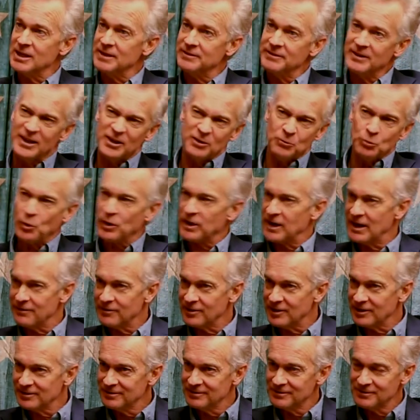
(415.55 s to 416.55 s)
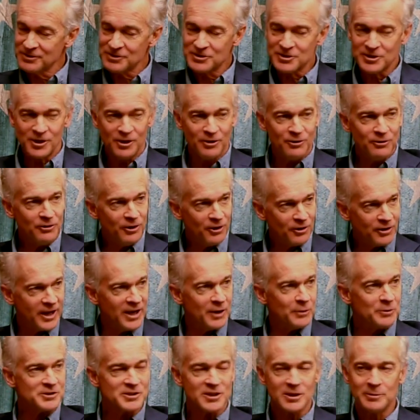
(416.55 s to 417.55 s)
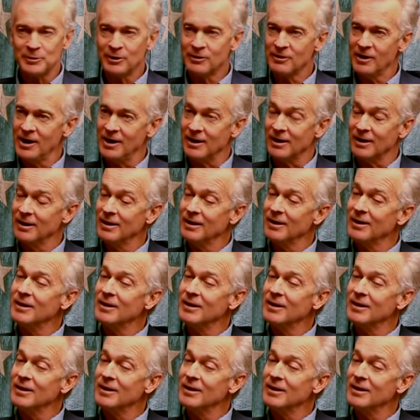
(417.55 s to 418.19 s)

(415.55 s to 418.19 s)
and then whatever. So, okay, it was going to be great.